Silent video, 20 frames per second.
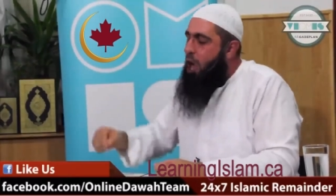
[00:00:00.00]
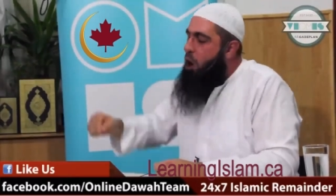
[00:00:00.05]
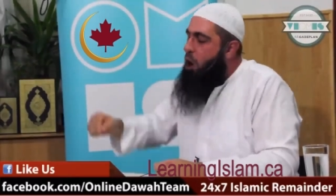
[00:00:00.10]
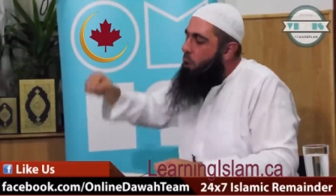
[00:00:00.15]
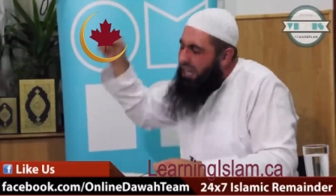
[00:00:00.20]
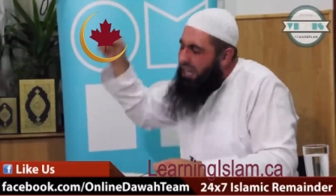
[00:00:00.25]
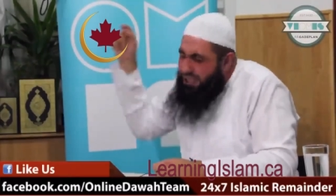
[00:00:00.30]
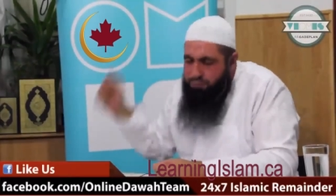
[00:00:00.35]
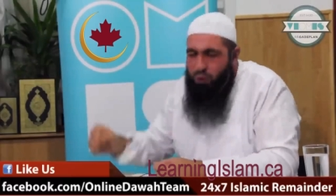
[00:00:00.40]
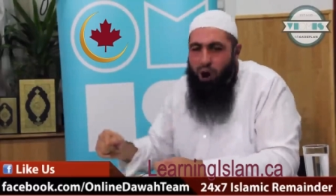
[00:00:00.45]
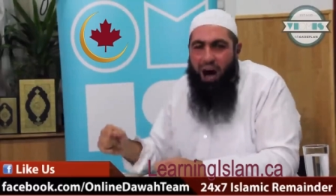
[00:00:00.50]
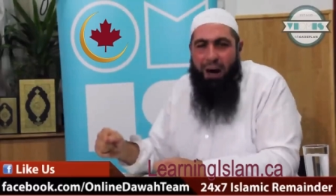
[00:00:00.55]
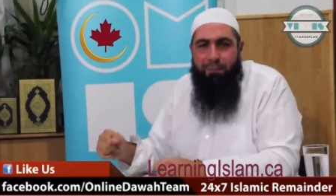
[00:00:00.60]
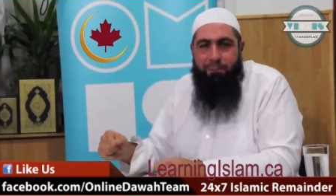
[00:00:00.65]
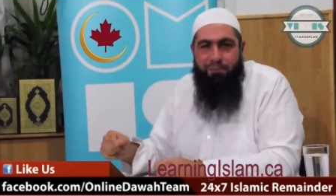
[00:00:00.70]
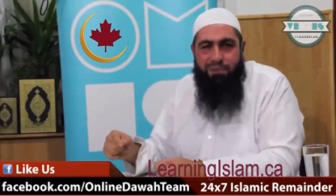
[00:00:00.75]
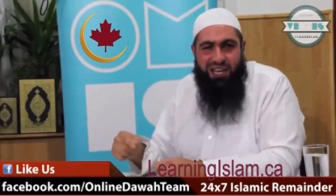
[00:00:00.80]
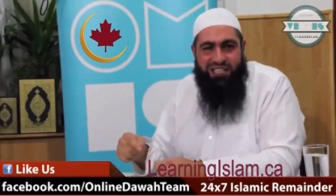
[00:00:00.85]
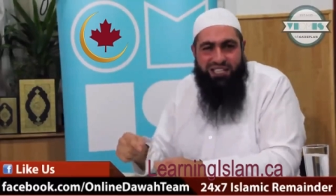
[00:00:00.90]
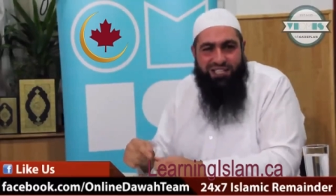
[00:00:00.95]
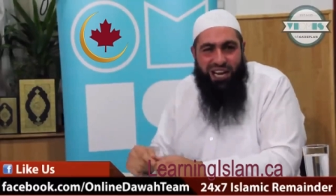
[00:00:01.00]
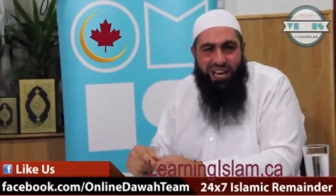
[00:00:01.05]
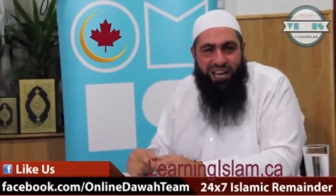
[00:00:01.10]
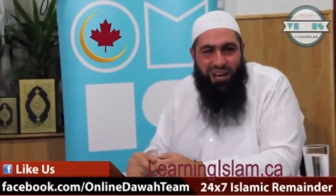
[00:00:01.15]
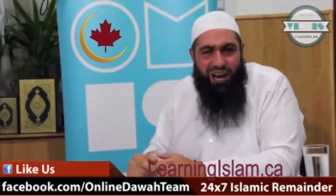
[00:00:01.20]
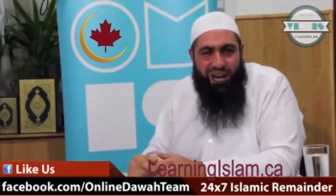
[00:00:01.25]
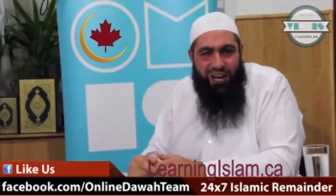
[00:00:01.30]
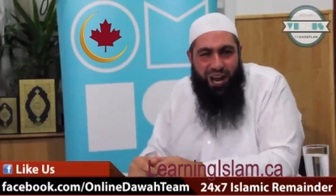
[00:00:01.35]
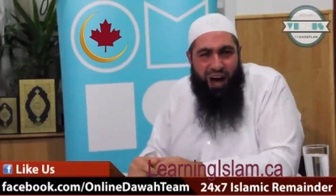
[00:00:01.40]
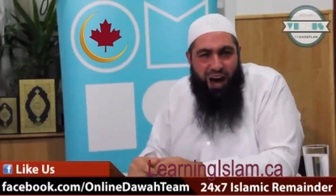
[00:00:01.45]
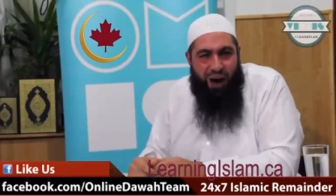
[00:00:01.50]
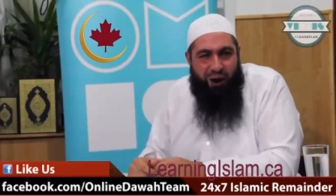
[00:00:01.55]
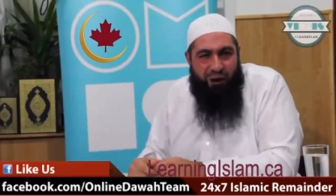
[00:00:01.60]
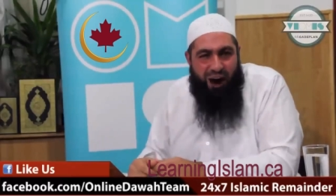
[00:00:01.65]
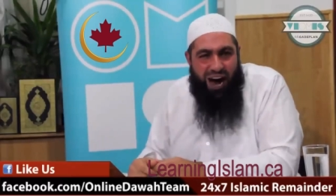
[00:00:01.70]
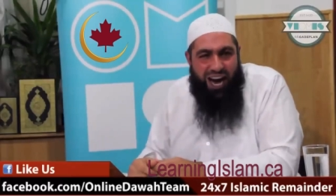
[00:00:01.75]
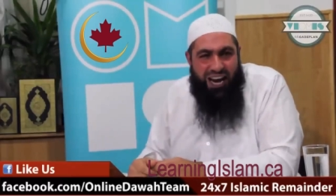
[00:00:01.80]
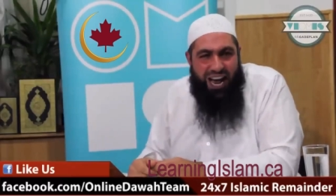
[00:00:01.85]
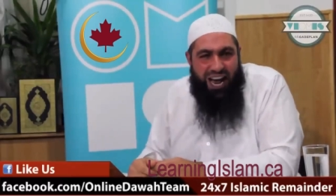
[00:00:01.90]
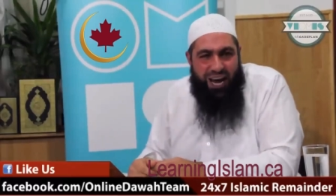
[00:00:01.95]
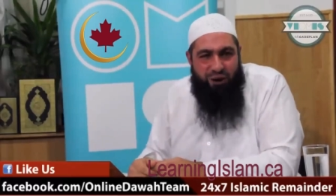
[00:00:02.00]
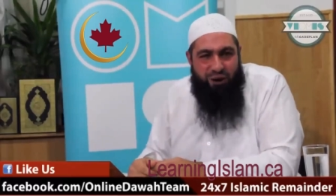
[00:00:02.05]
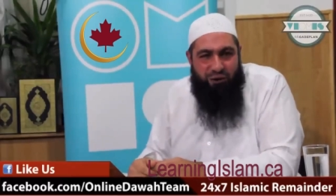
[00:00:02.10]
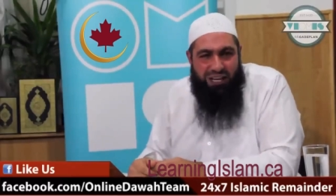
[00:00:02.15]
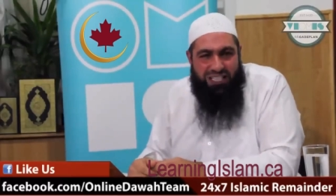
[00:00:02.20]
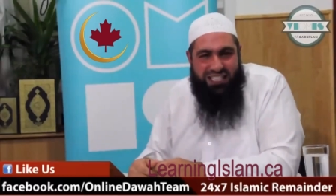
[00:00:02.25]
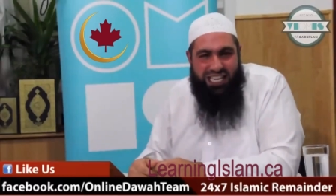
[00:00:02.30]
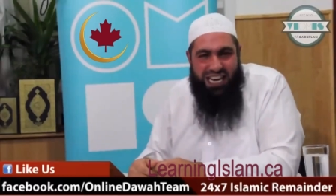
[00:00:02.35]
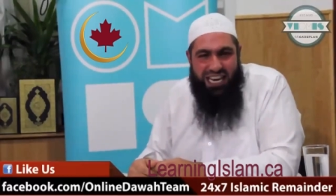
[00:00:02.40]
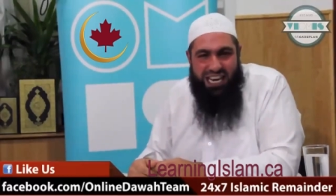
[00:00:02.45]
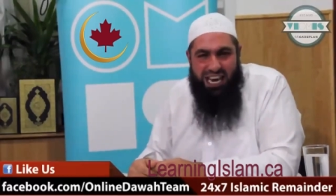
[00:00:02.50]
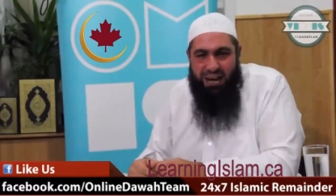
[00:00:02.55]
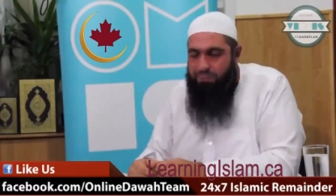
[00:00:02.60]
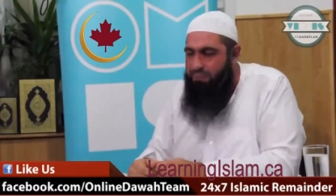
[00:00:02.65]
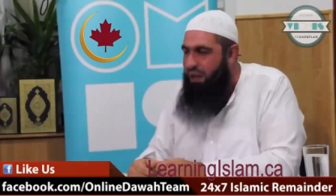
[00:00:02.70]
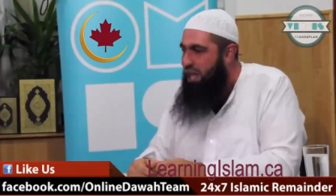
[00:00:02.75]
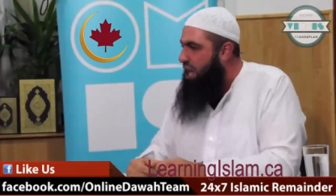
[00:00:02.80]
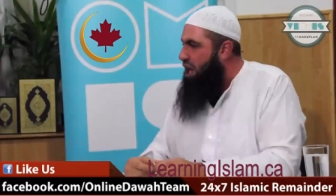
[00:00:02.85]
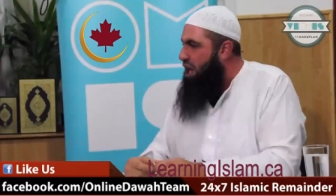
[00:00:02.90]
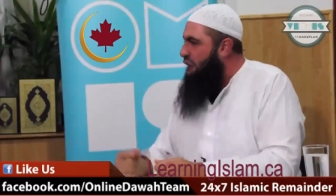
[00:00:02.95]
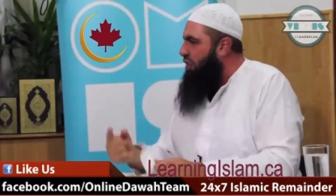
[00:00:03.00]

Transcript: was Muhammad sallallahu alayhi wasallam.